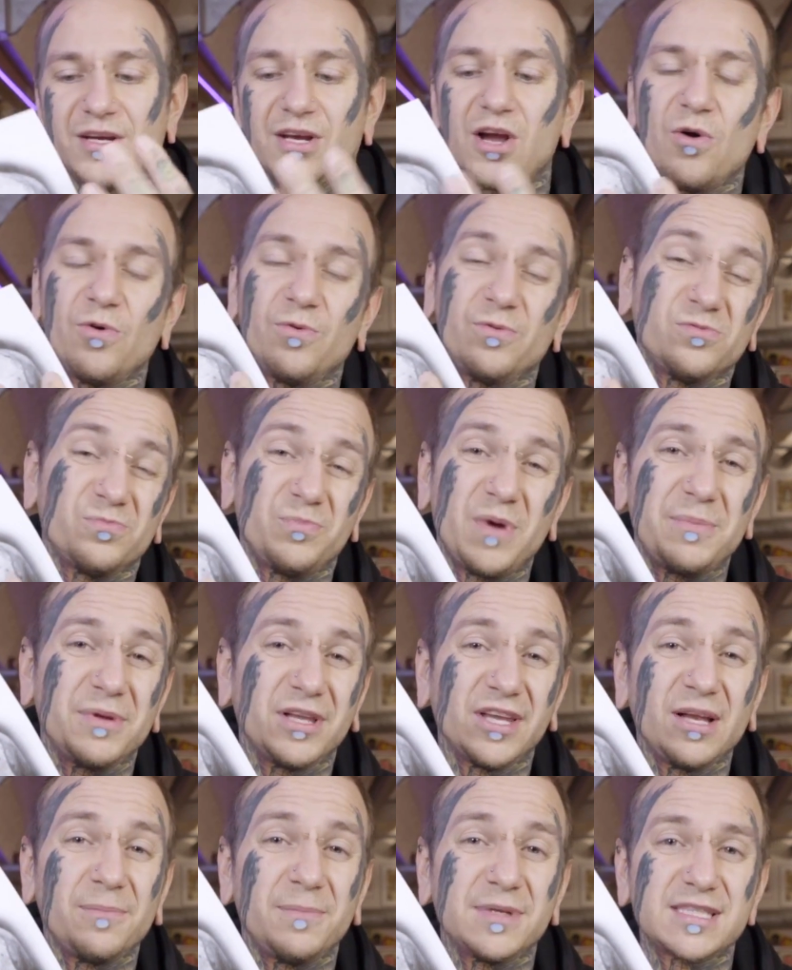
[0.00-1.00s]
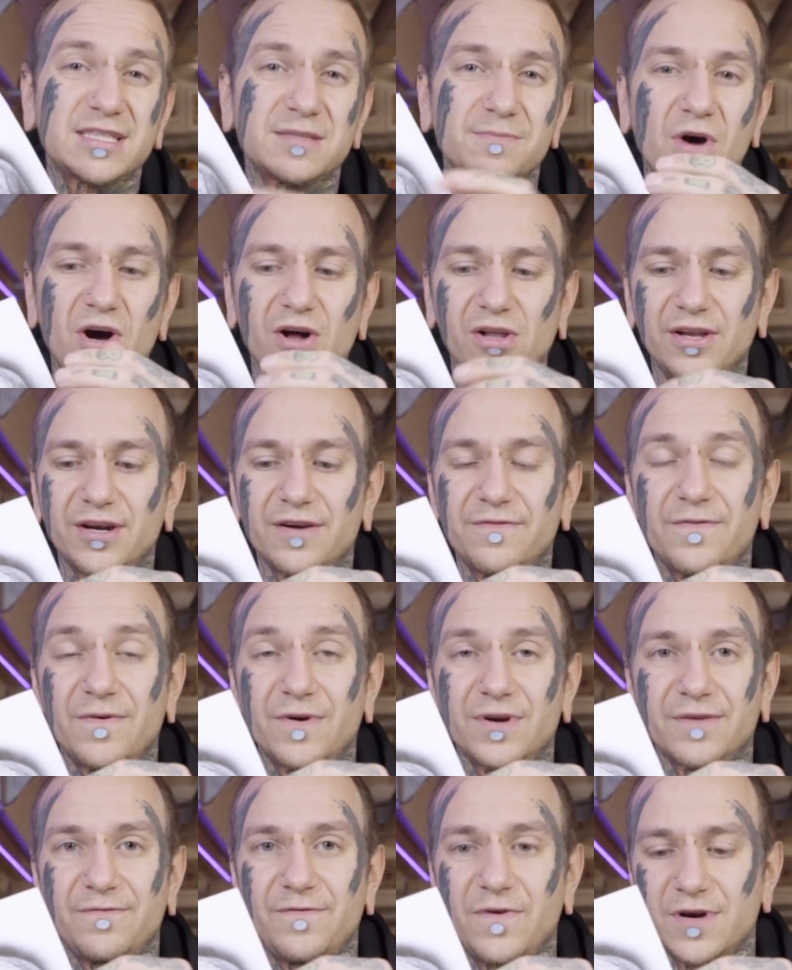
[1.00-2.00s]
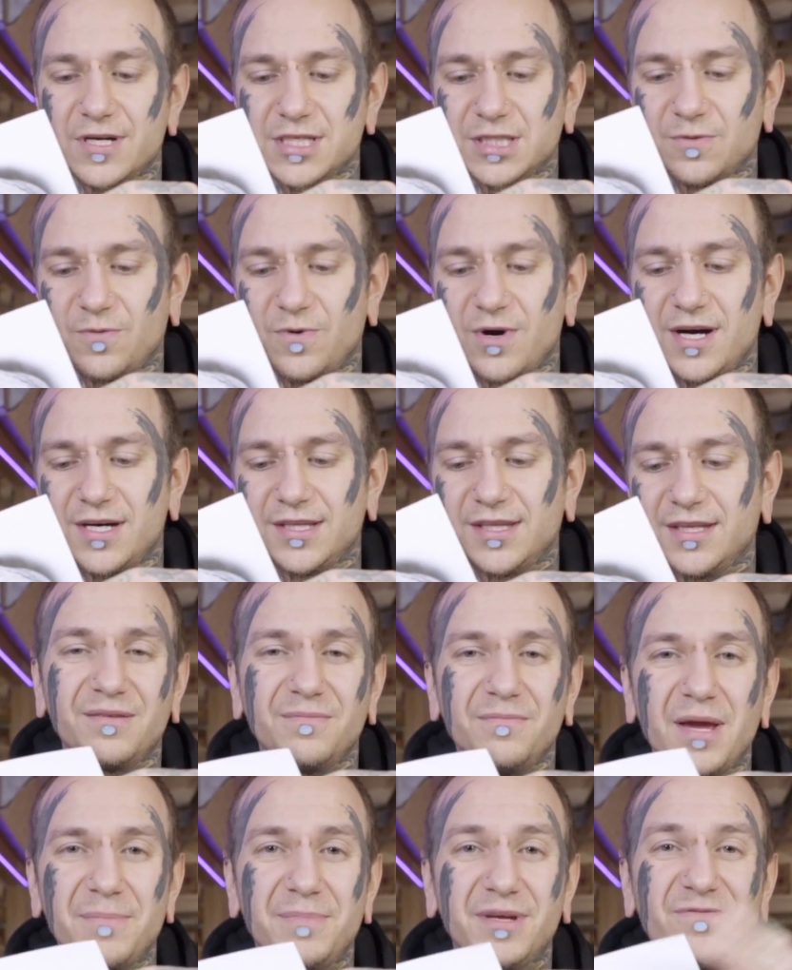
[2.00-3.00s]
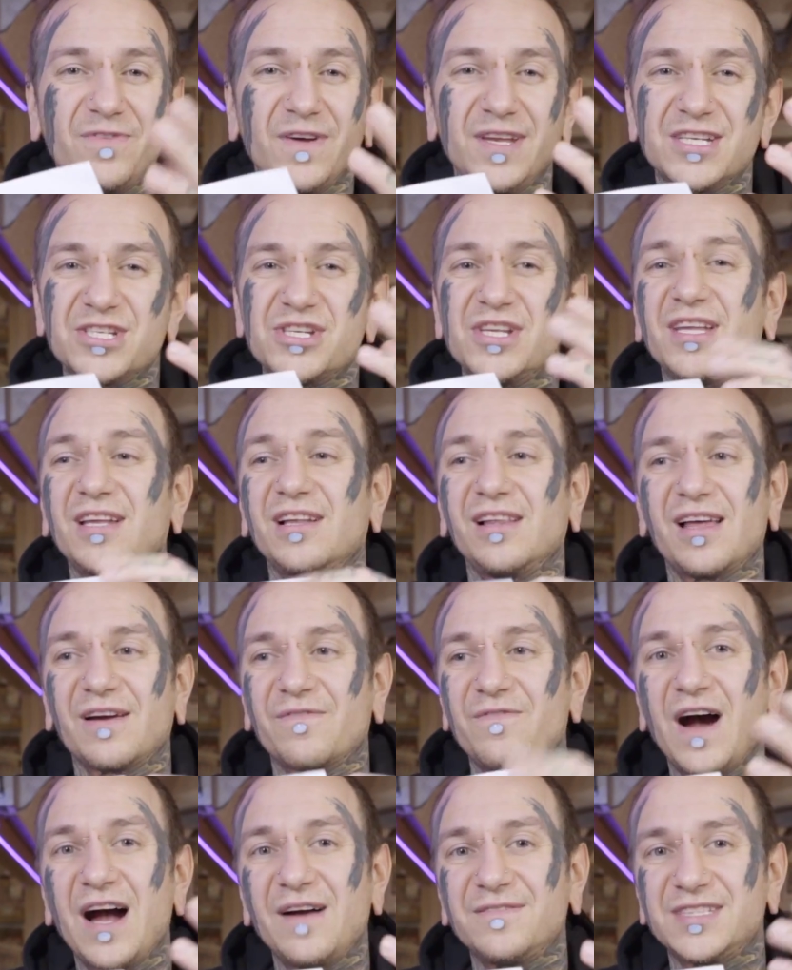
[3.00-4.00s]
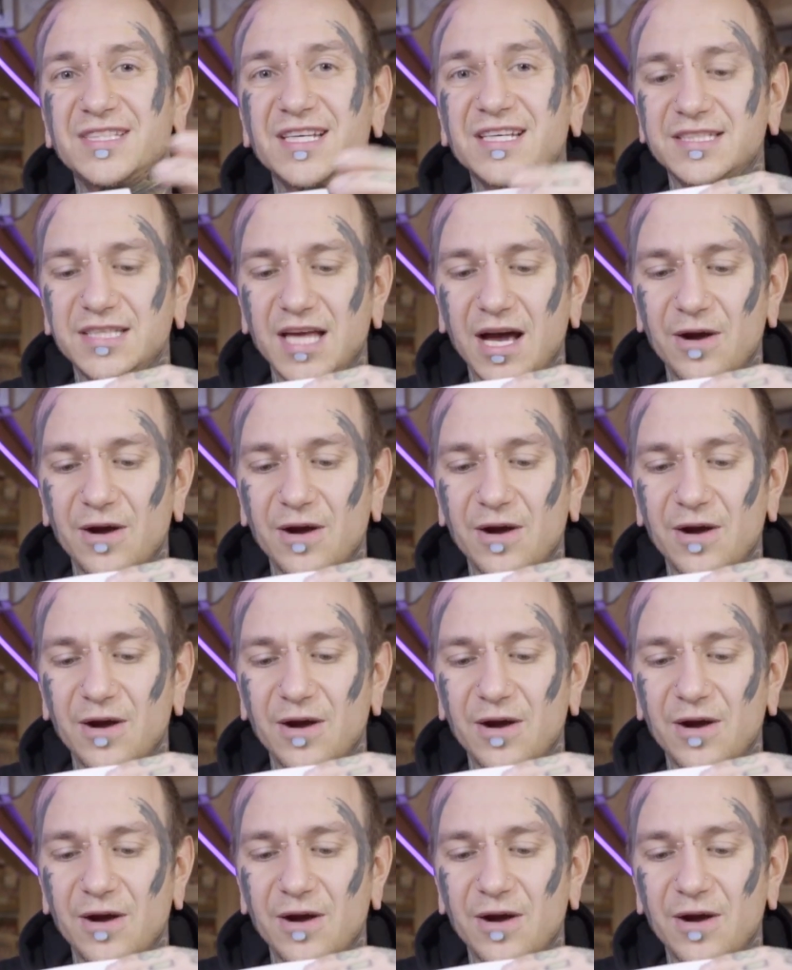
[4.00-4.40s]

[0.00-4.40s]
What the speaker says: Go maybe a little bit smaller for the first one, maybe finish it in like 5, 6